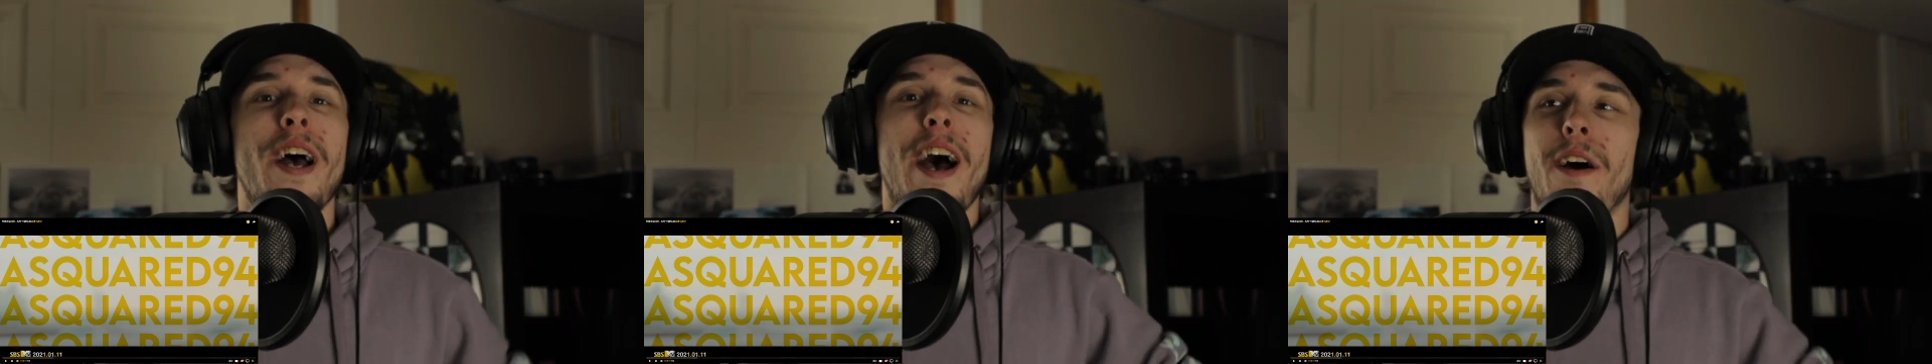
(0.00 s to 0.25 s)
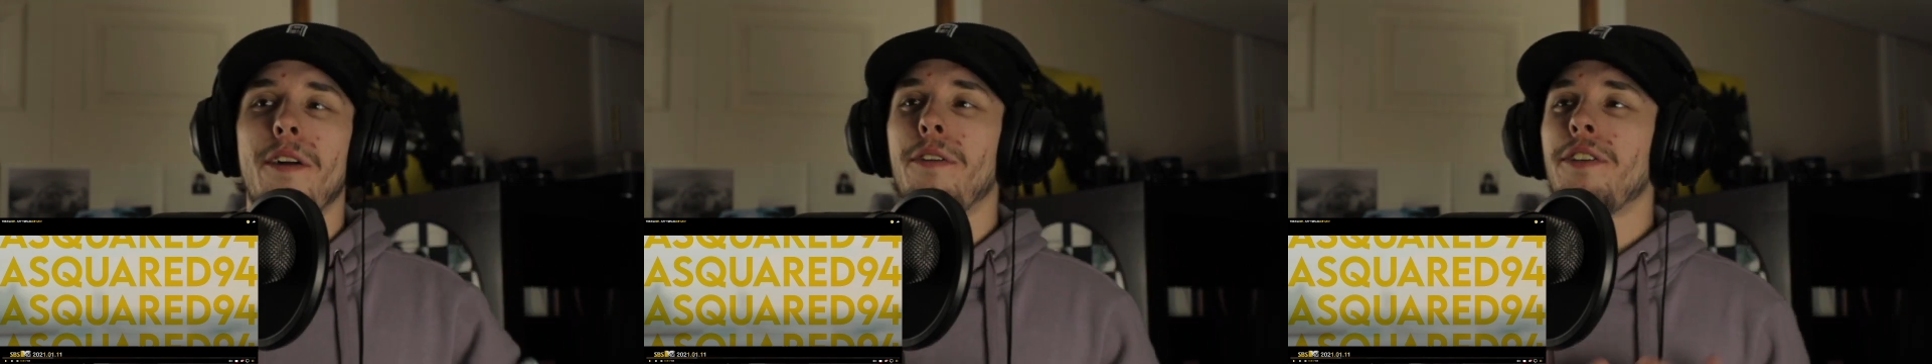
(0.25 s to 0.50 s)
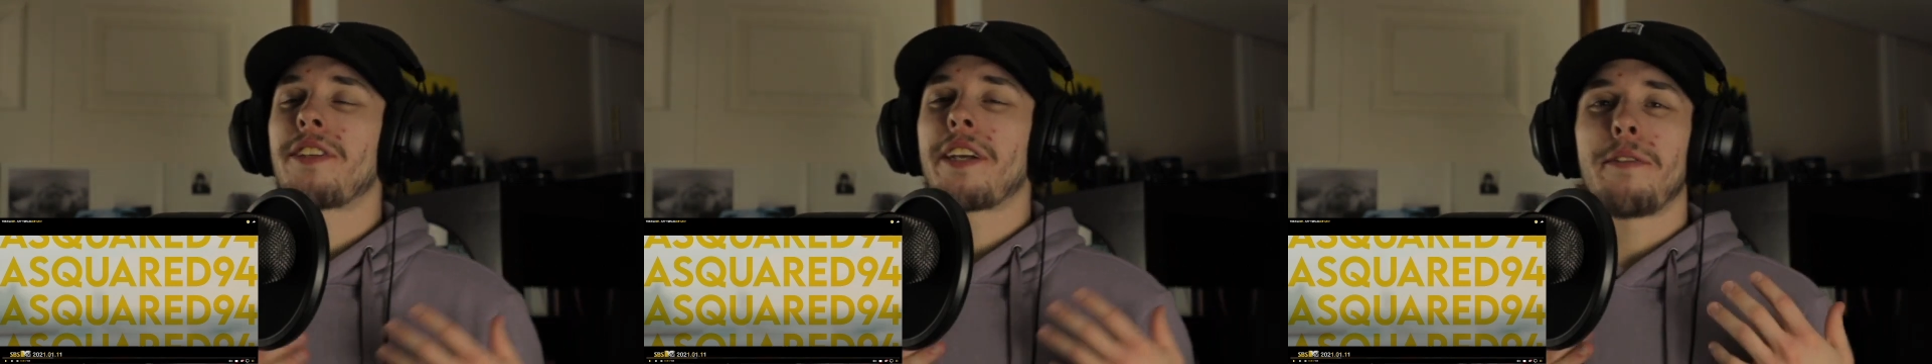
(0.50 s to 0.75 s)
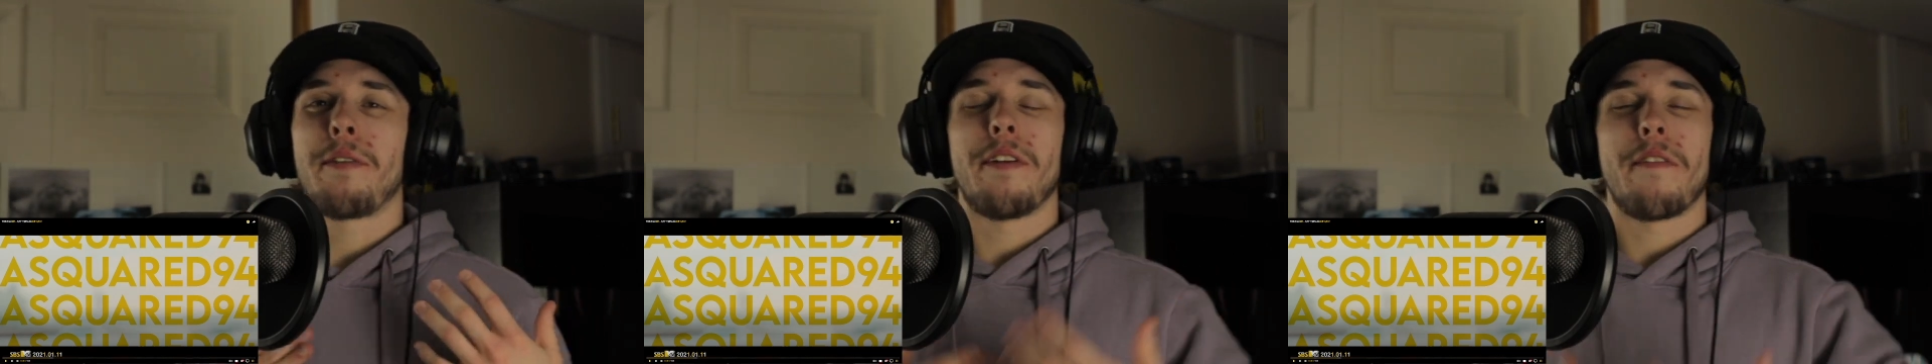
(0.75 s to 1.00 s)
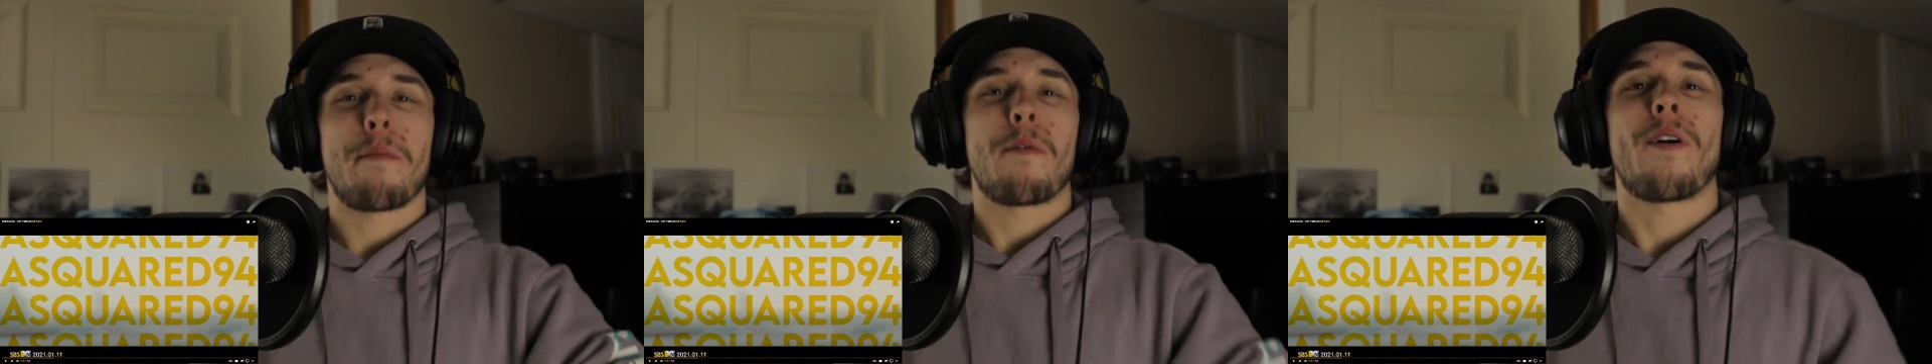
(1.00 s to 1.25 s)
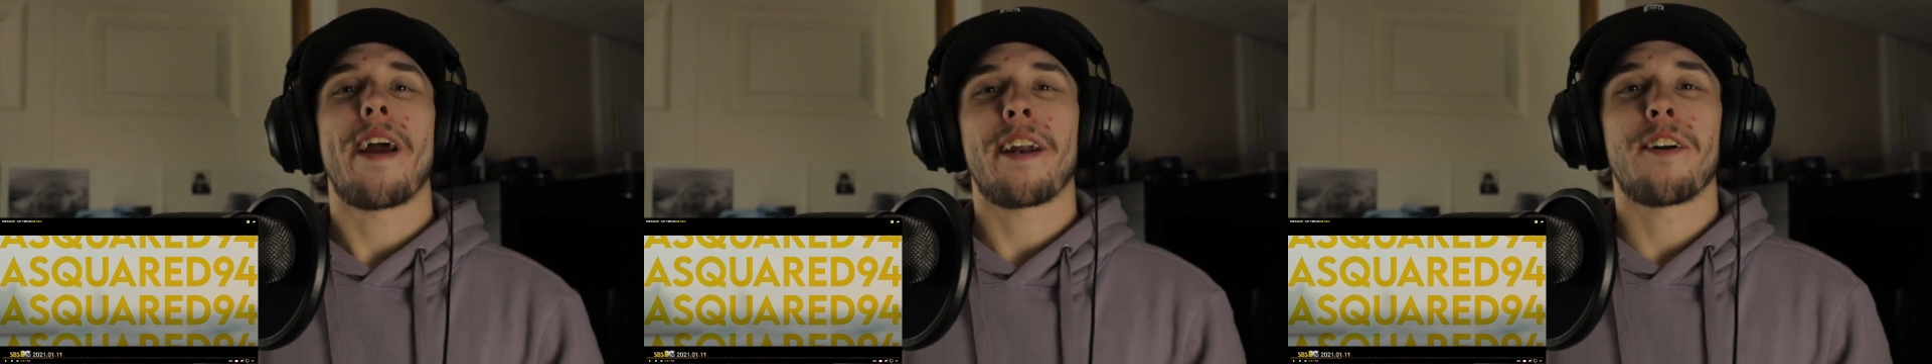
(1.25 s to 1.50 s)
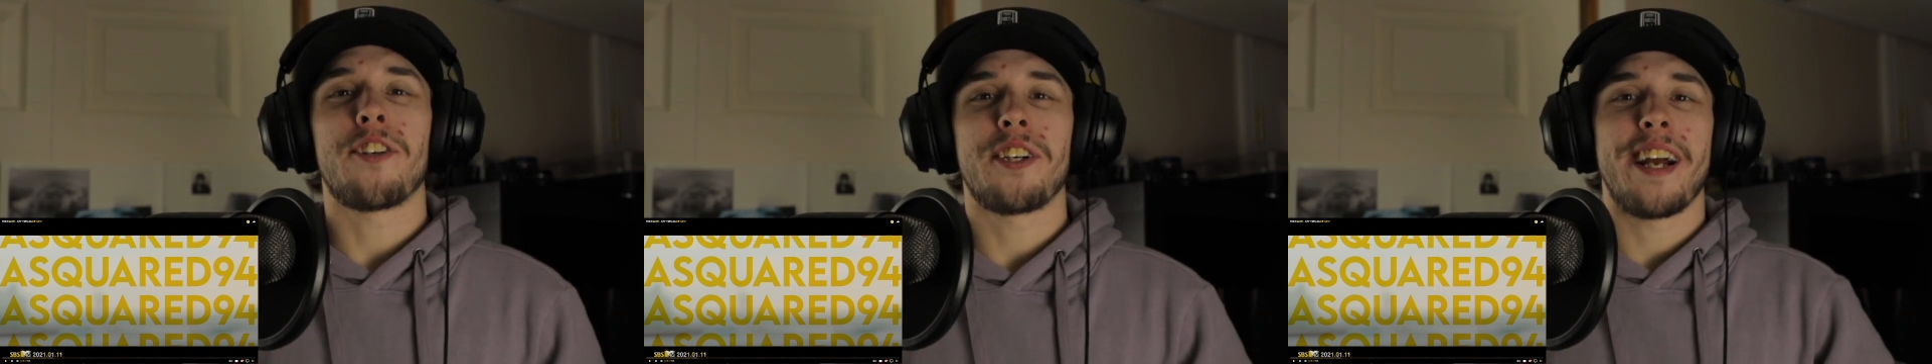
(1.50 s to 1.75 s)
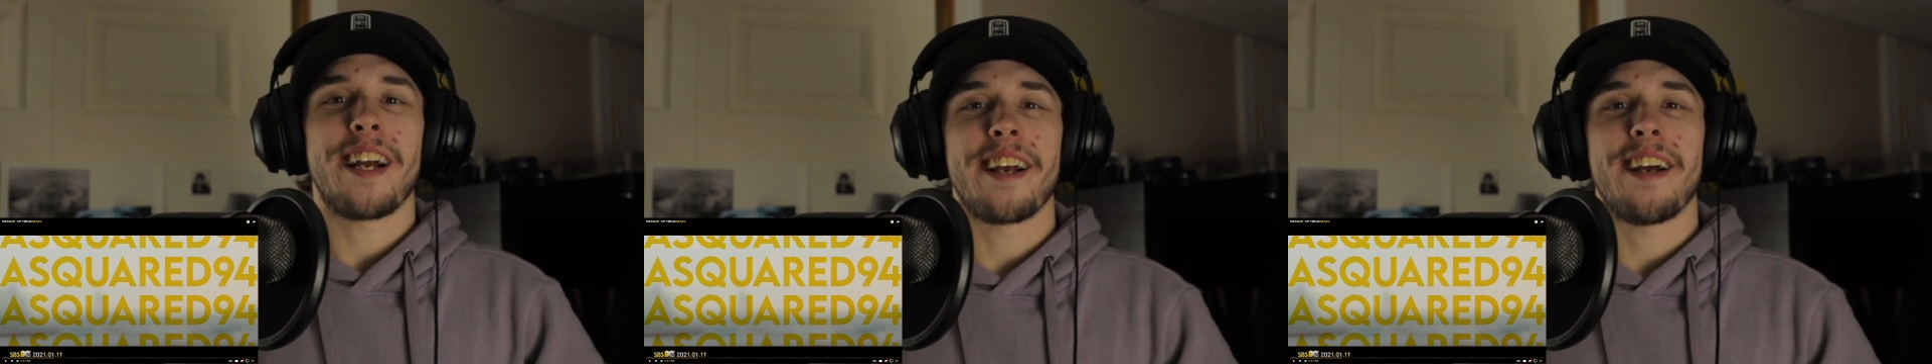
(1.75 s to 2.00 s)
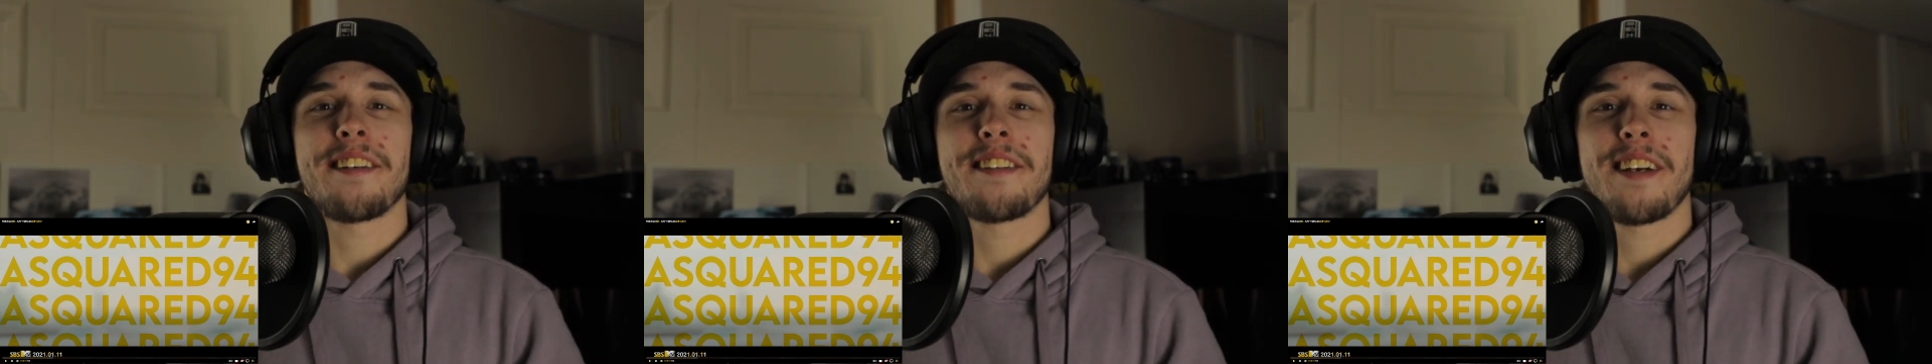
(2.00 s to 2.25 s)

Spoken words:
I don't know, just gives me a little bit more energy, I guess.